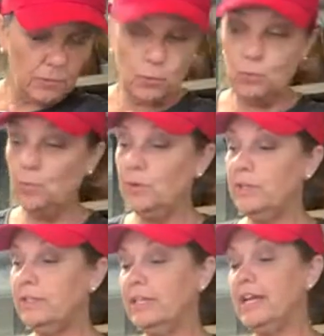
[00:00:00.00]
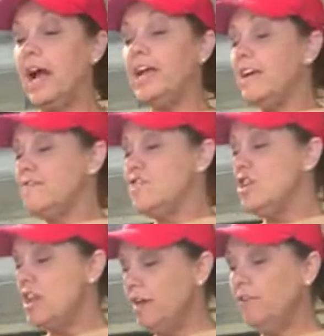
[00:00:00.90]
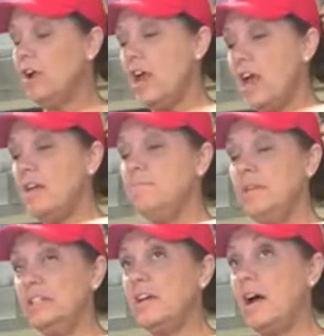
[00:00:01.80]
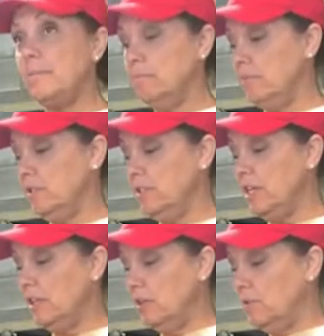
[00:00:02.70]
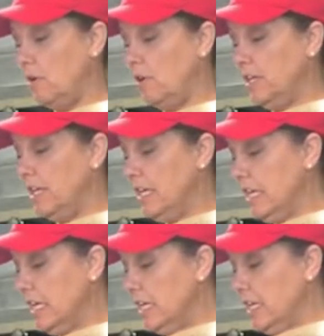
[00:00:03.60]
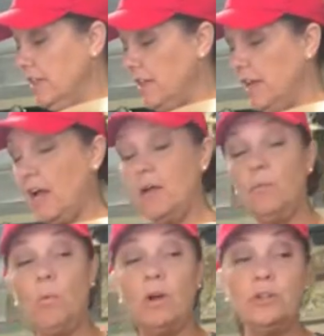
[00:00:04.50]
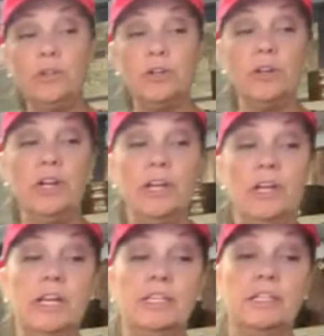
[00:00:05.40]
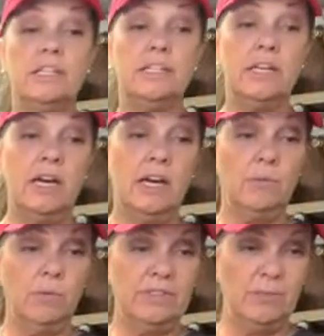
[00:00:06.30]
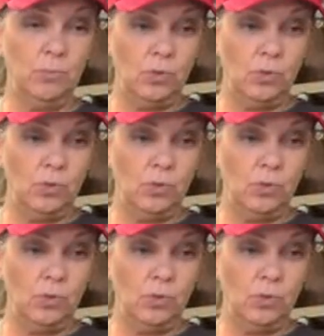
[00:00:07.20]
Really? I have never had Big Top yellow on anything. I wonder, was it